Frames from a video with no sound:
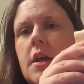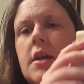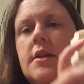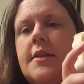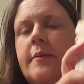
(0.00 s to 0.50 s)

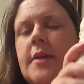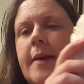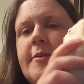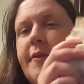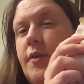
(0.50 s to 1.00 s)

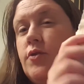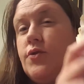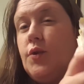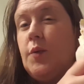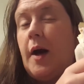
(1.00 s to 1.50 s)
sometimes if you
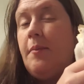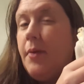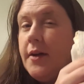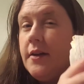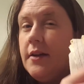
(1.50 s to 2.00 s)
screw up
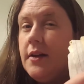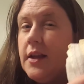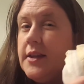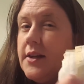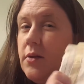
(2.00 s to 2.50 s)
a
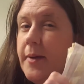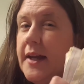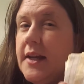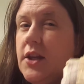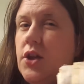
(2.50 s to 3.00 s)
little
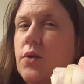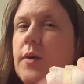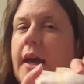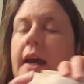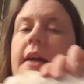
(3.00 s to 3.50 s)
bit, you
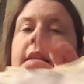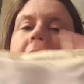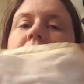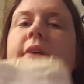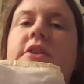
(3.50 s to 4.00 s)
can like
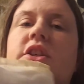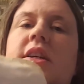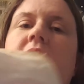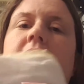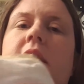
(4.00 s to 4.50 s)
fudge it
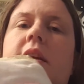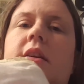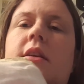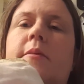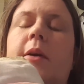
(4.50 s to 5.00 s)

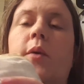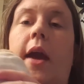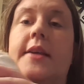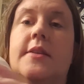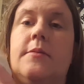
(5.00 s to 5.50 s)
and be
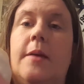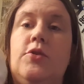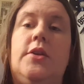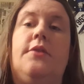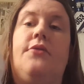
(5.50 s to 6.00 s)
okay. Sometimes
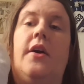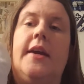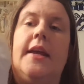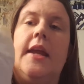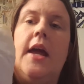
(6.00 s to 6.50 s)
you need to frog
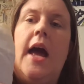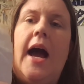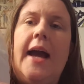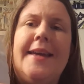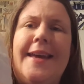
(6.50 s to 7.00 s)
it.
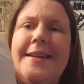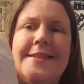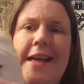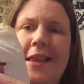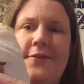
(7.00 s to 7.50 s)
I can't
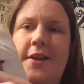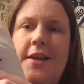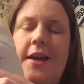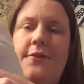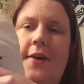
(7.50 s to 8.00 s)
tell
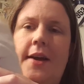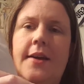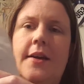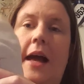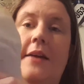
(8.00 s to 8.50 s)
if
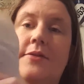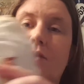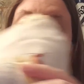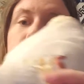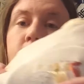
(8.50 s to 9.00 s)
I've
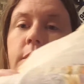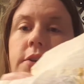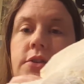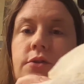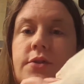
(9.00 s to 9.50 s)
screwed up 1 or
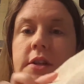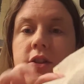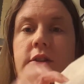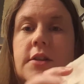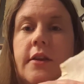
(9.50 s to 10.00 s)
2
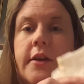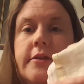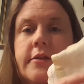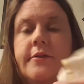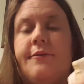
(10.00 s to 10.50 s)
stitches in this.